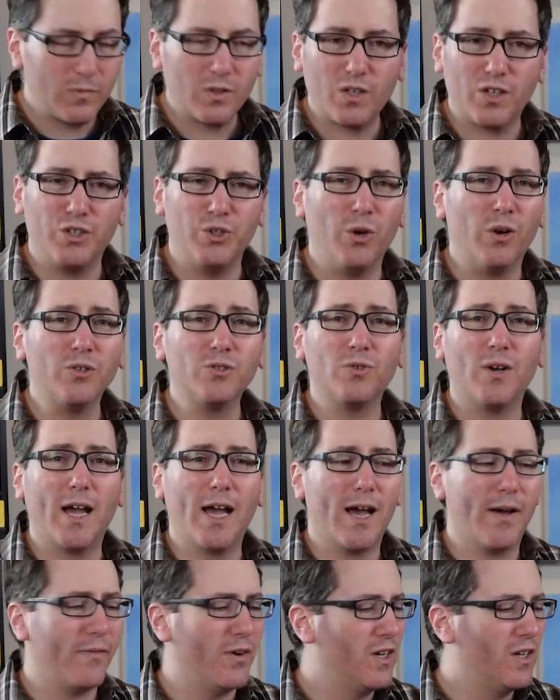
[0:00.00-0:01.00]
you also
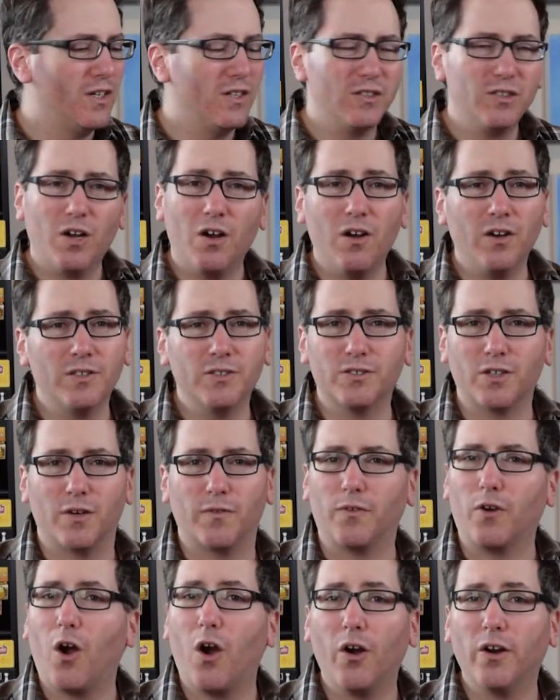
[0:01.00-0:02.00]
have tons
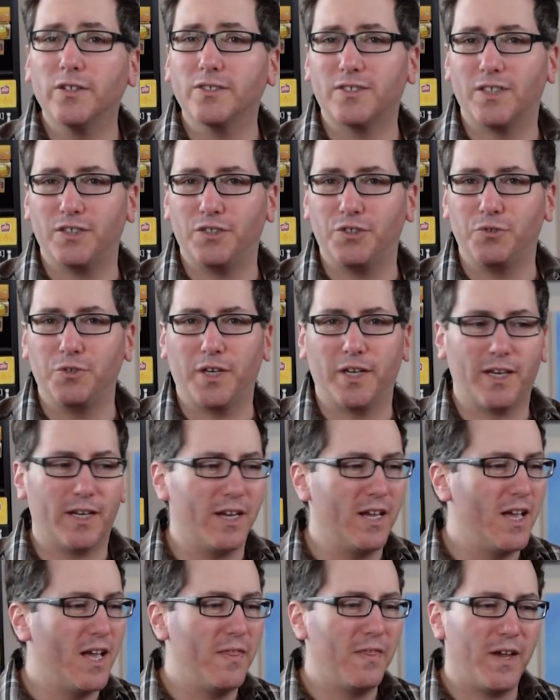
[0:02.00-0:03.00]
of cards that you get
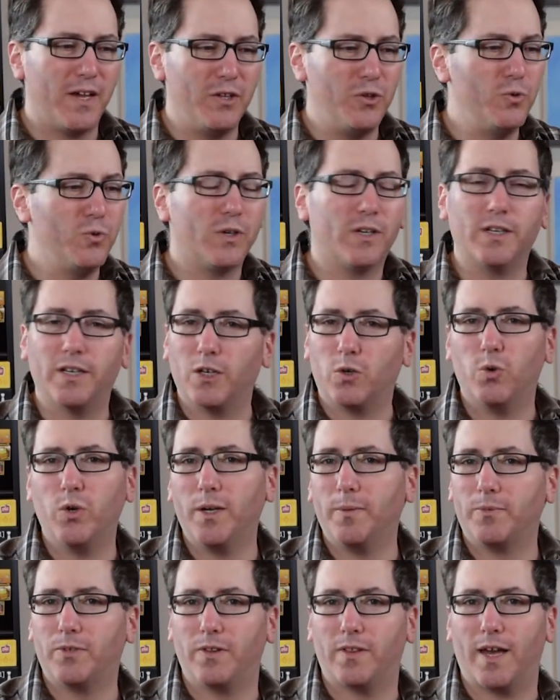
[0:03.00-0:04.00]
that you can
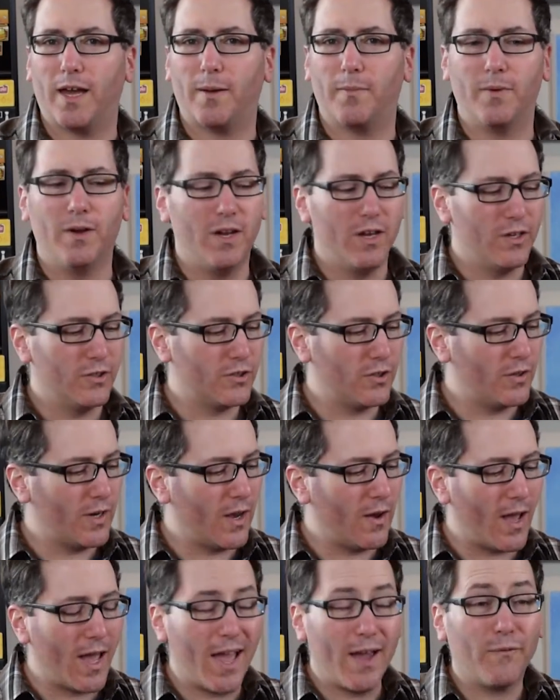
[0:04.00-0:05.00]
equip to them. So
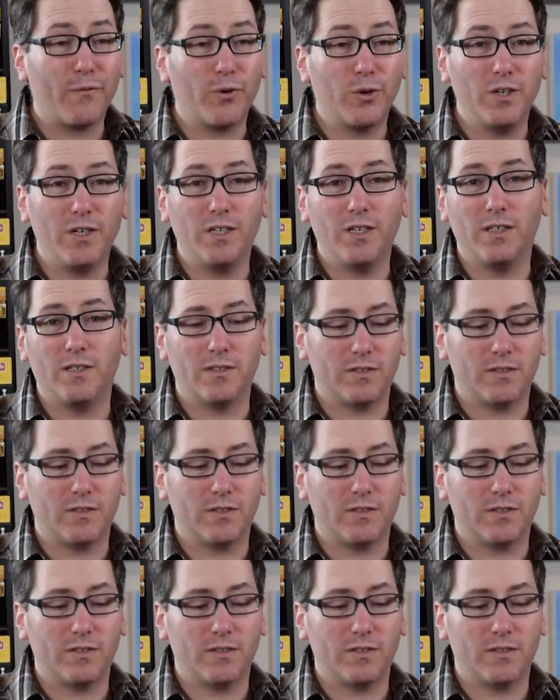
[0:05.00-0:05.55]
now every